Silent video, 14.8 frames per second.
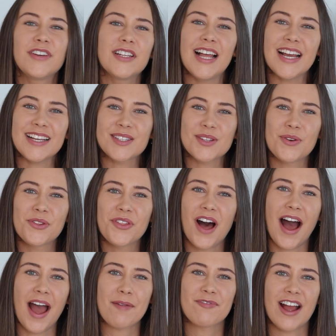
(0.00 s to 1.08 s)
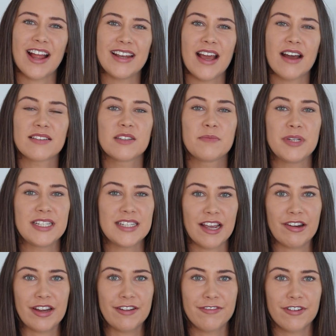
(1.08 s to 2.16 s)
feel like it's all the hype right now to be
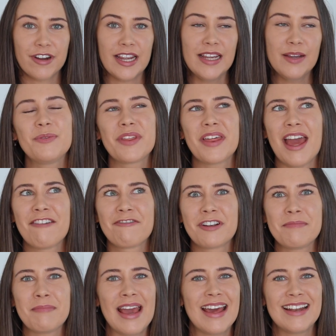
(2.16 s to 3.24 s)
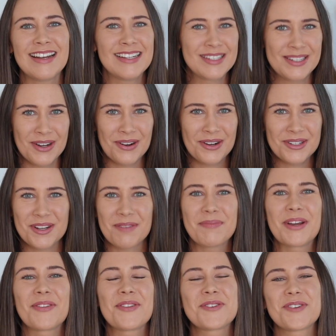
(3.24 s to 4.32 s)
dairy-free, with every man and his dog
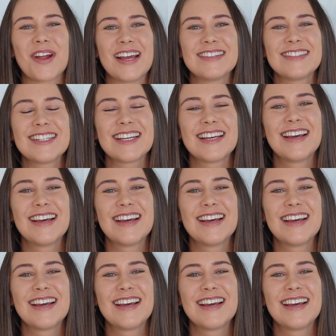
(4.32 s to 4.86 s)
jumping on the trend.